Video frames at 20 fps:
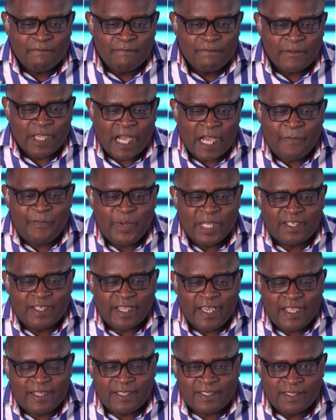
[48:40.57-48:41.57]

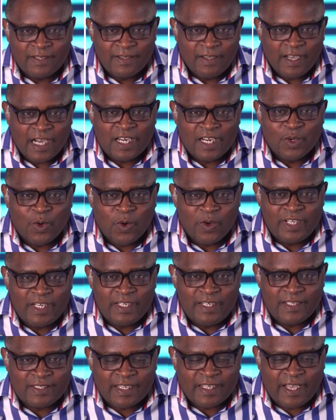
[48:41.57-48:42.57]
appetites, unholy
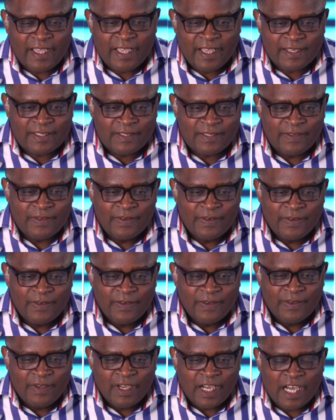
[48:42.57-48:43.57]
desires,
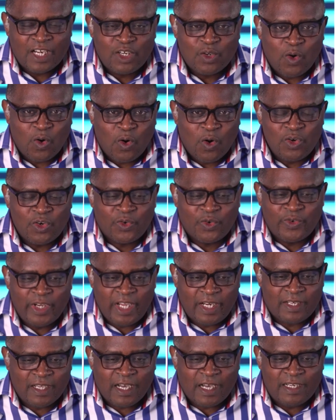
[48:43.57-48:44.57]
and all
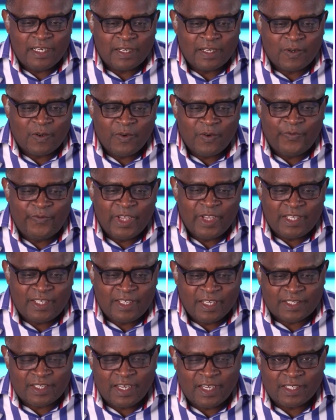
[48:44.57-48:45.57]
greed and
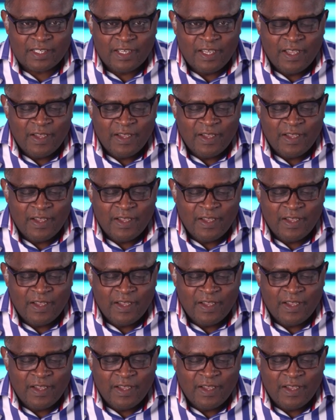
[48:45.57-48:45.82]
covetousness.